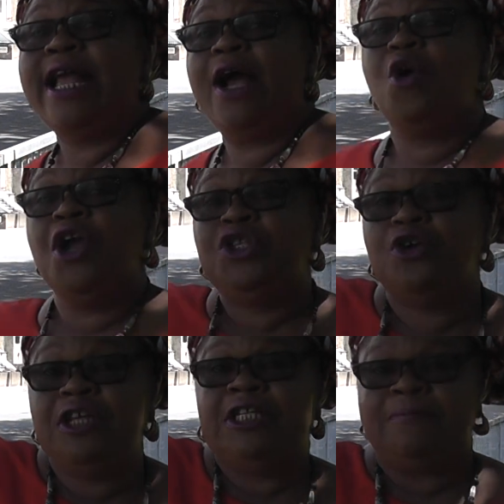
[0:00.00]
they are going
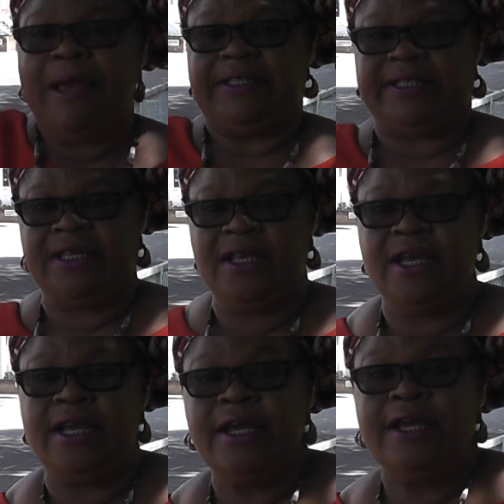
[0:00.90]
to the space.
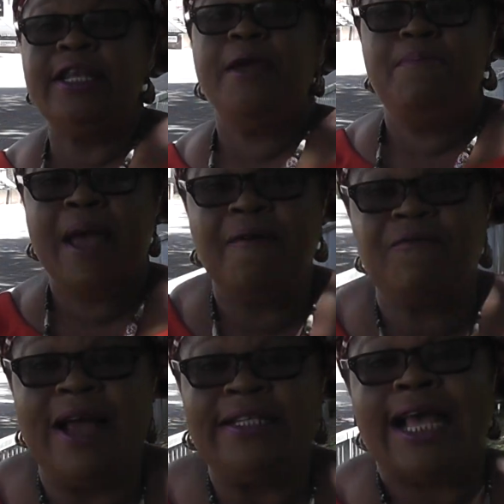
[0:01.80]
The
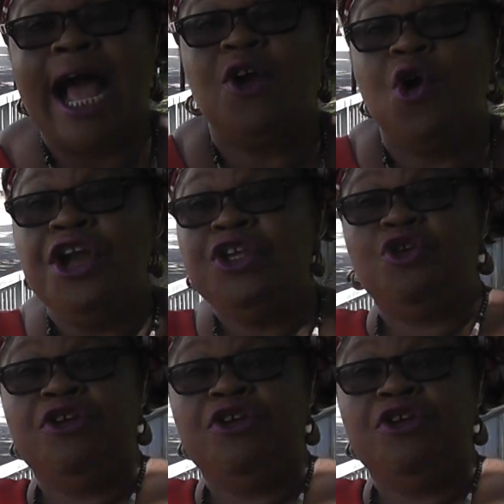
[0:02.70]
Biafrans are going to